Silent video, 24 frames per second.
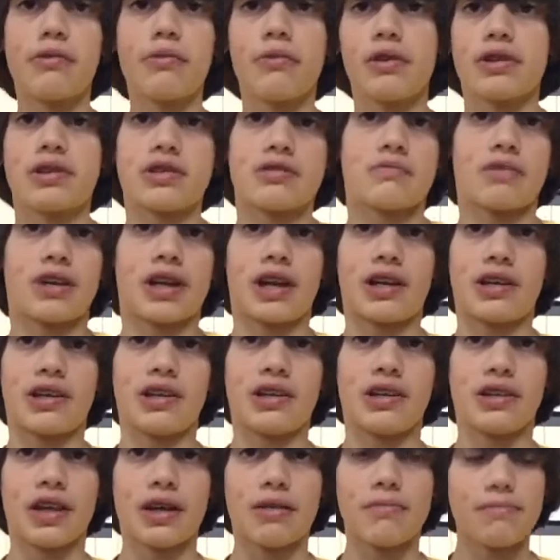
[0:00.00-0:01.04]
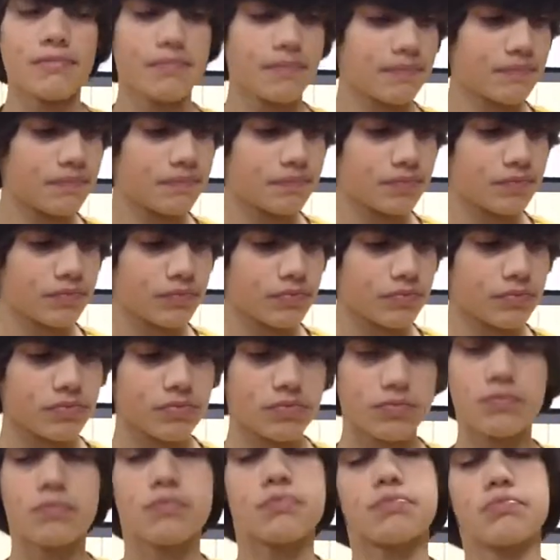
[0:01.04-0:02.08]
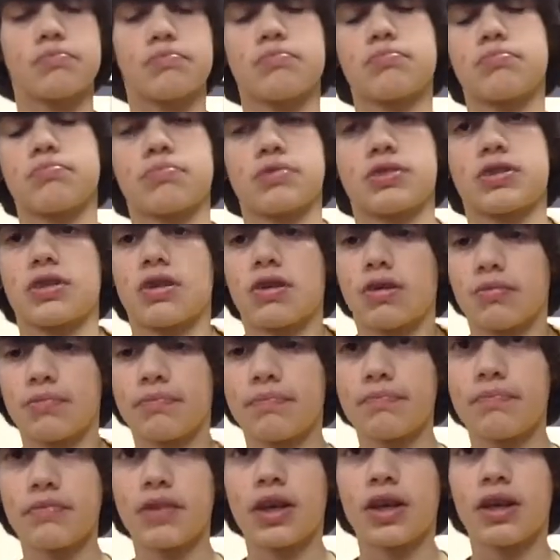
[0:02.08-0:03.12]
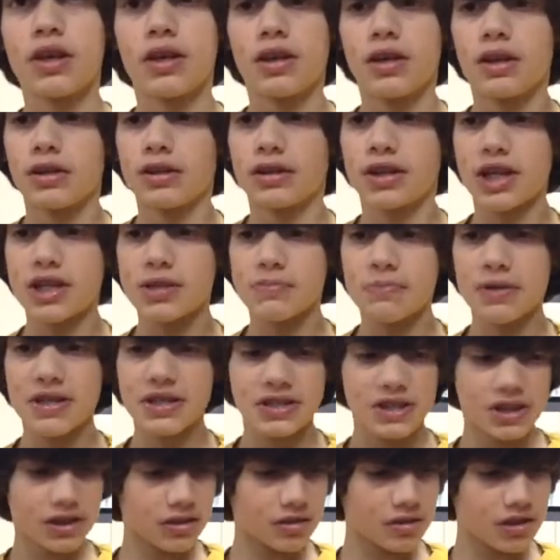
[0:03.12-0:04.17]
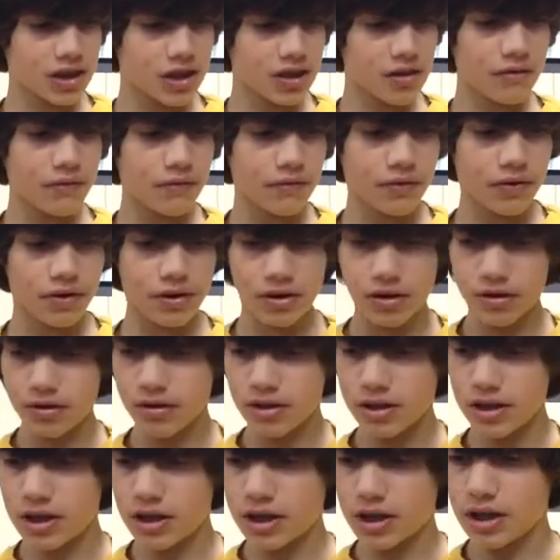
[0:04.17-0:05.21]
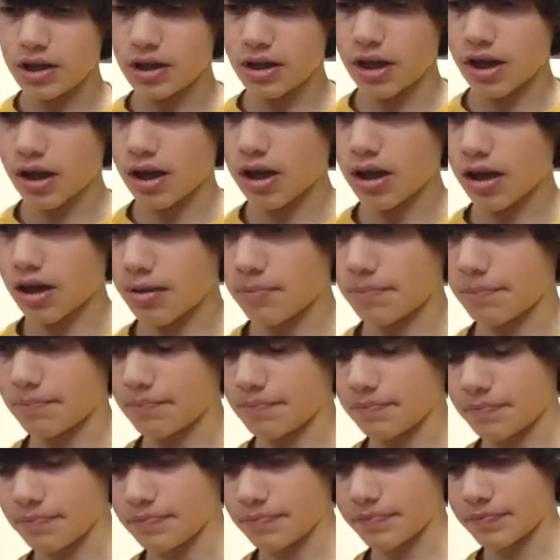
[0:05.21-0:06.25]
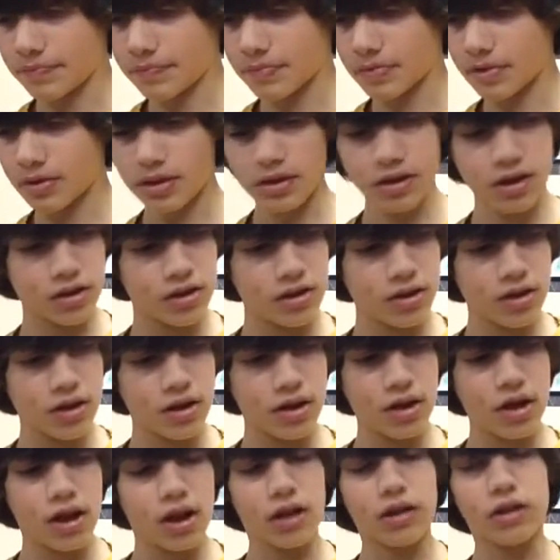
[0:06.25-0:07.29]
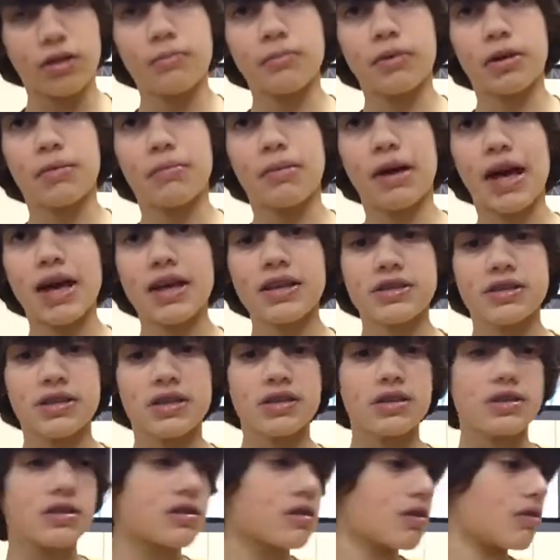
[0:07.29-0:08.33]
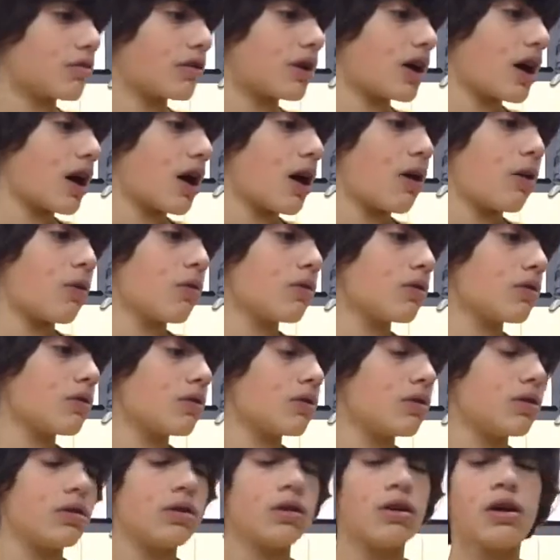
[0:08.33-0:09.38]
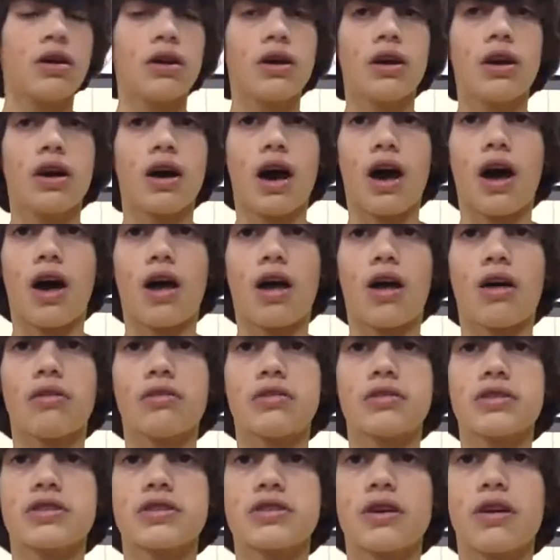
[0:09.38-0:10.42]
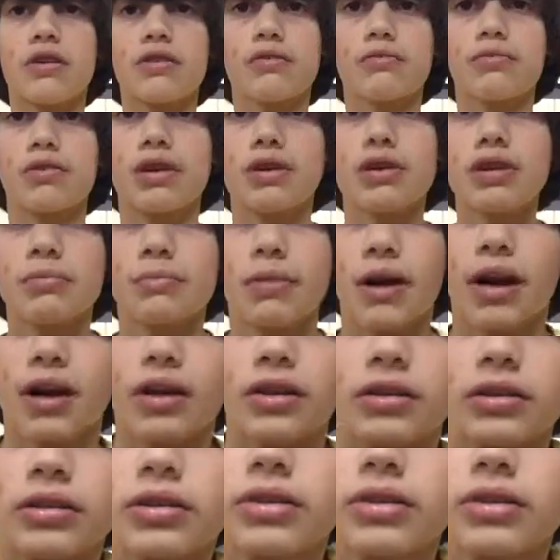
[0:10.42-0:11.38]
ones when I need them. So that's basically it for the um, aluminum hexes. So now I'll install the wheelie bar.